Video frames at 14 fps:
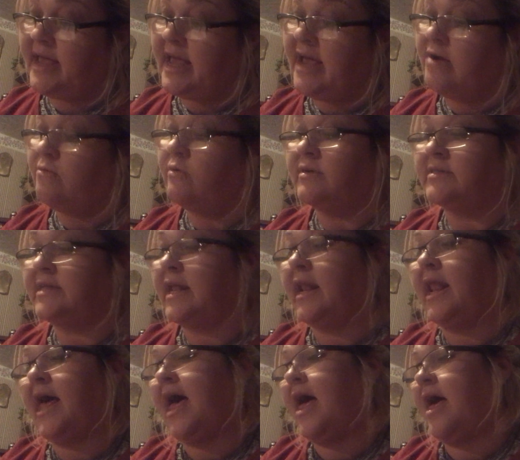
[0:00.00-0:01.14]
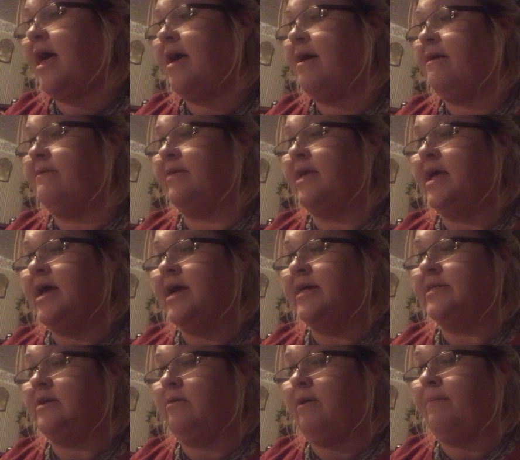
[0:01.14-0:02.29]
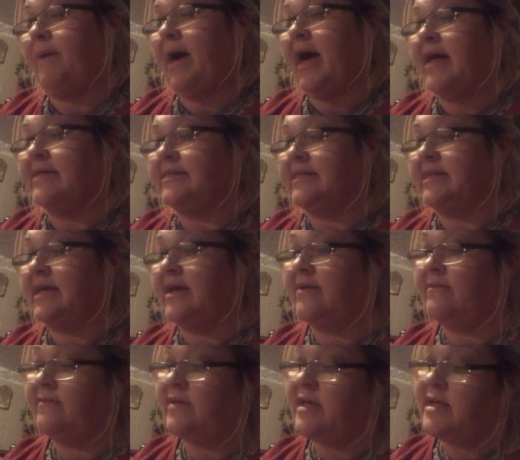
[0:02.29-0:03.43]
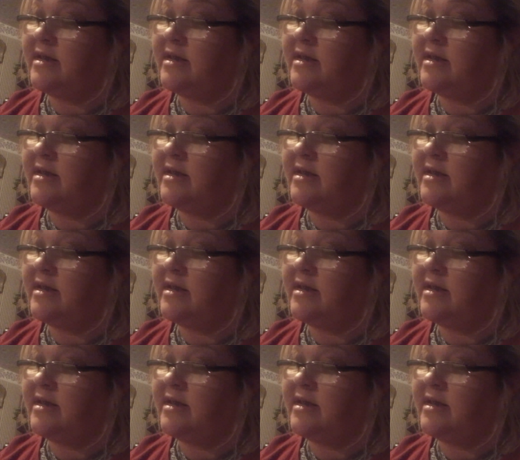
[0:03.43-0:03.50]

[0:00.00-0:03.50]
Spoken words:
equals a love. So a positive